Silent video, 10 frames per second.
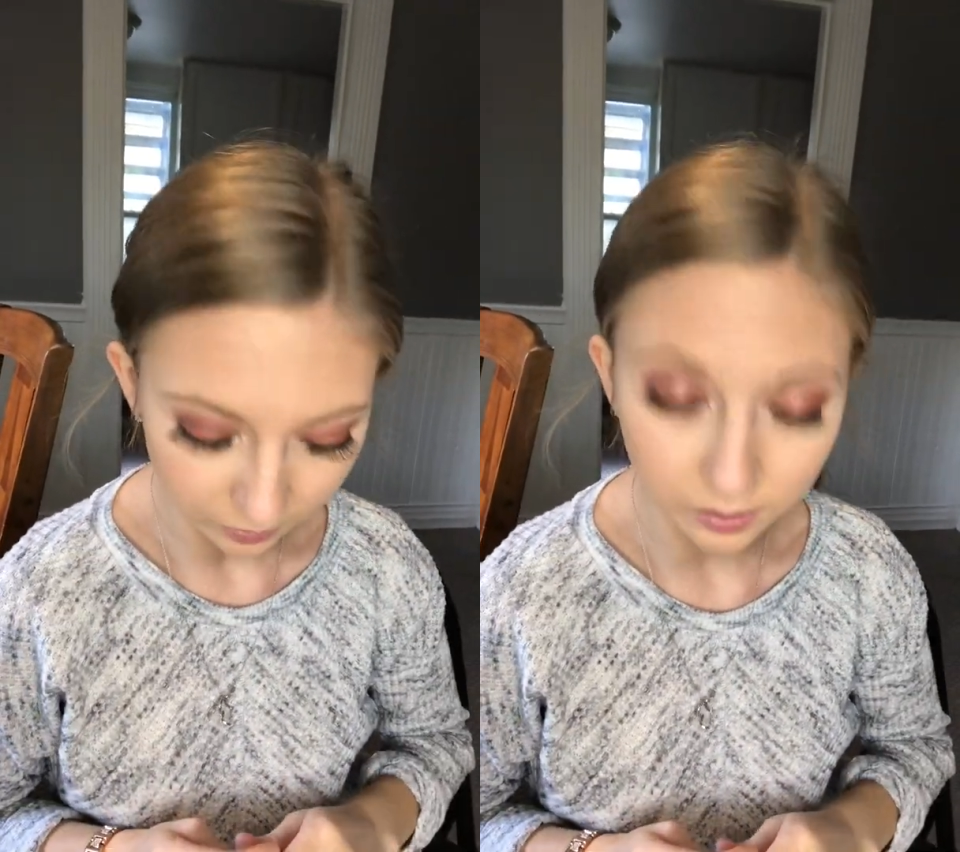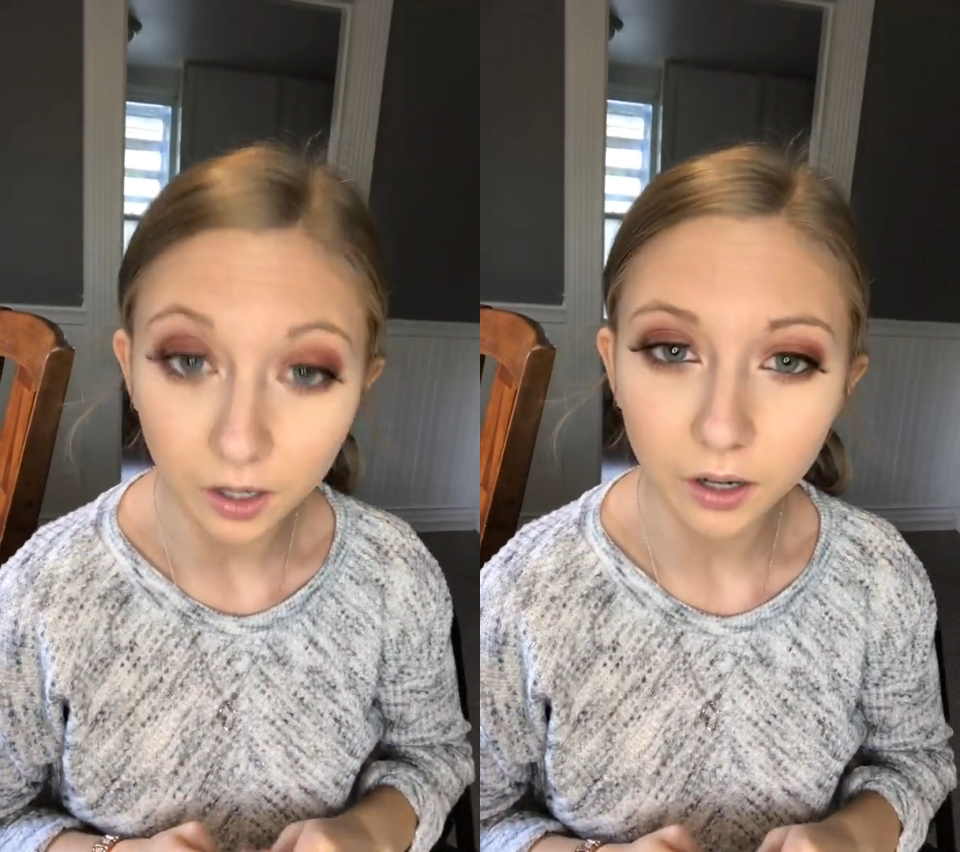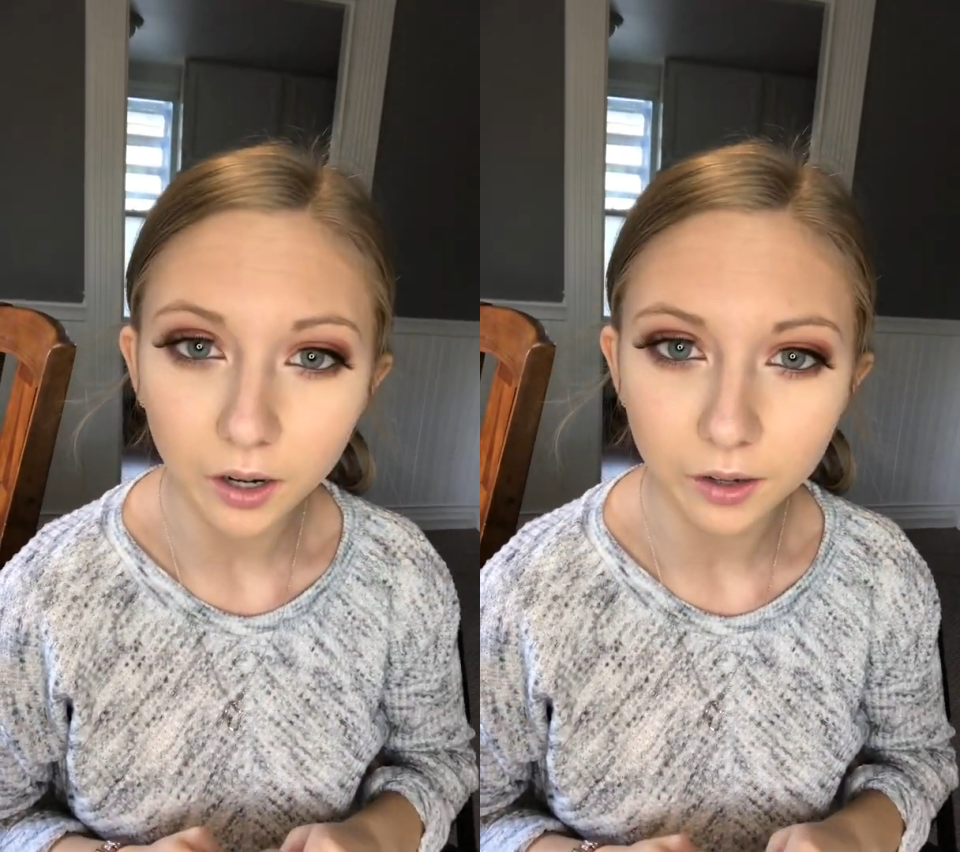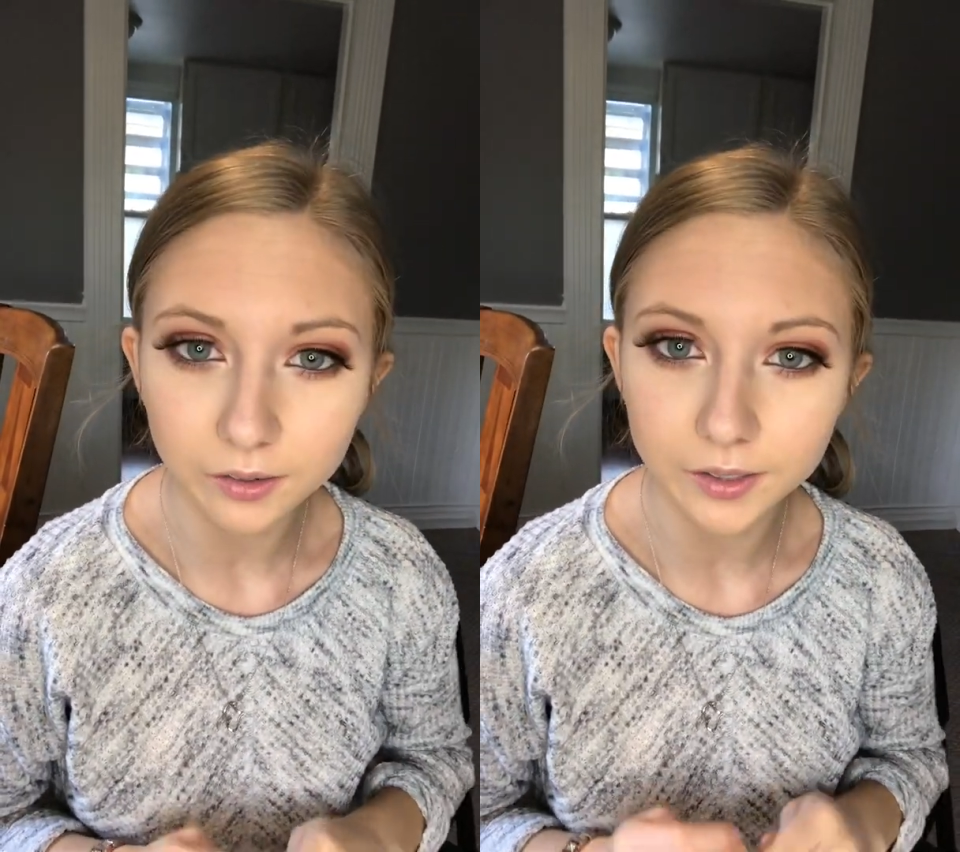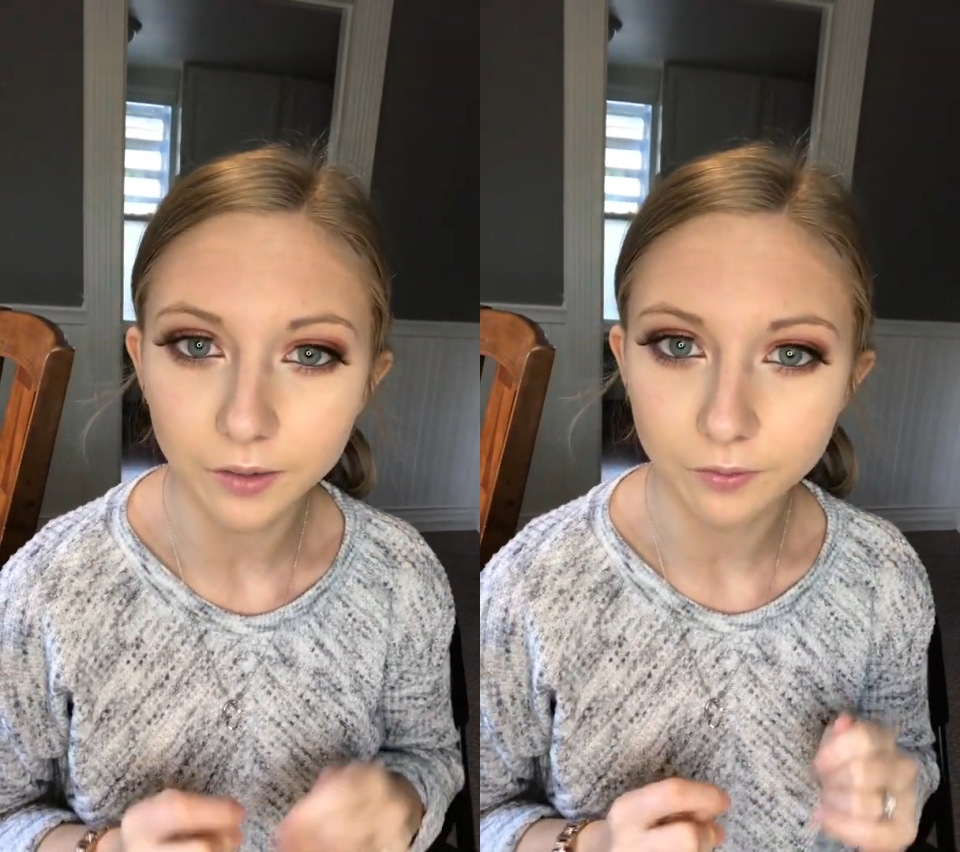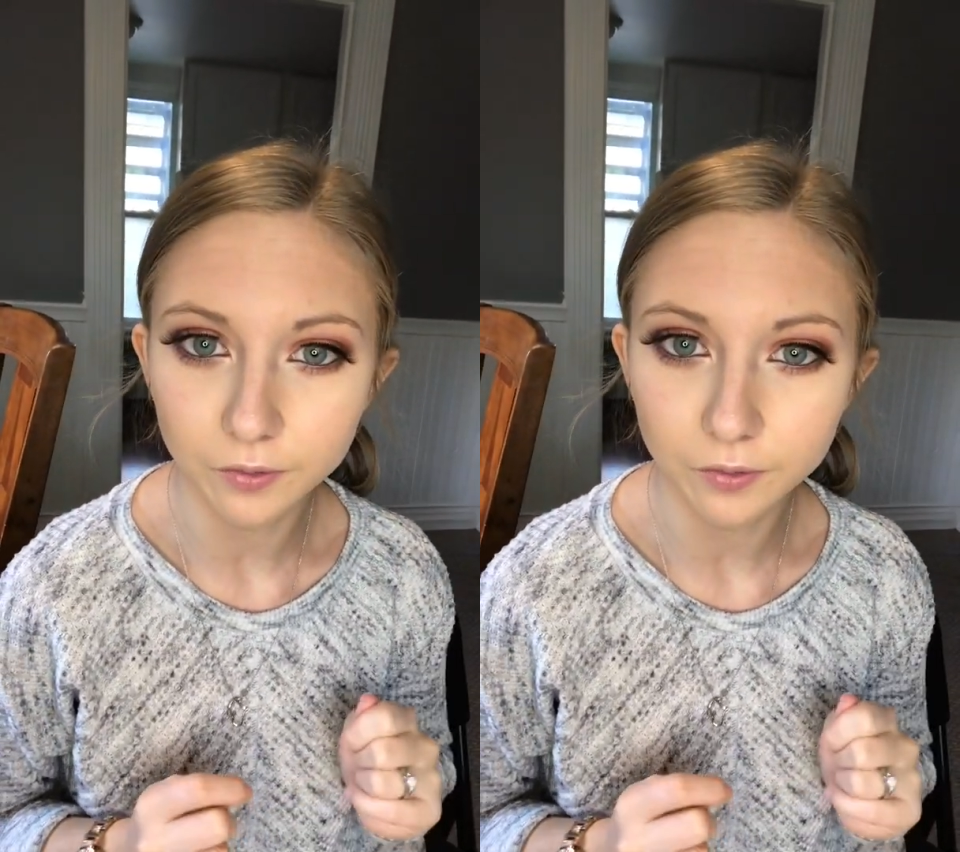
done except